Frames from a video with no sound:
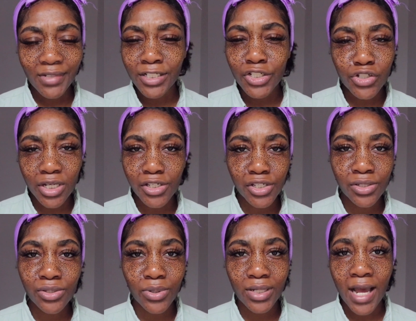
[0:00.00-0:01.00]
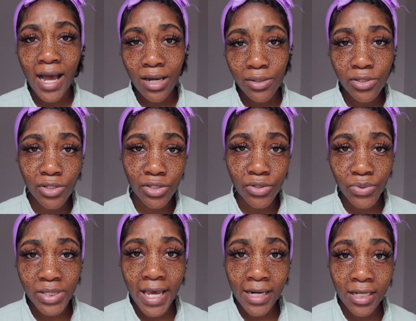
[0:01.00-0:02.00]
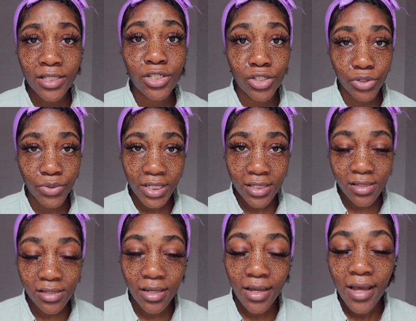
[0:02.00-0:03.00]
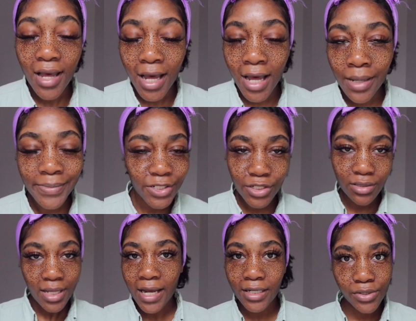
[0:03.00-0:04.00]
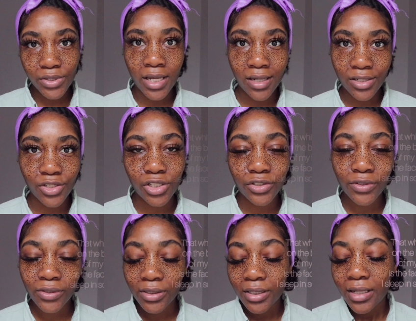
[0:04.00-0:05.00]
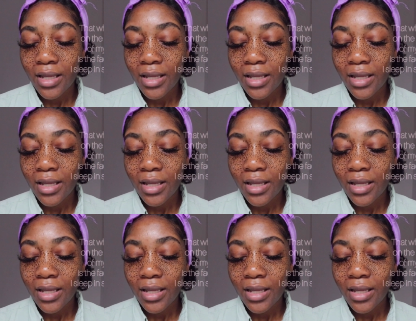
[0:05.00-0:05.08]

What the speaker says: instructions on how to use henna to do this, and just how to use henna in general.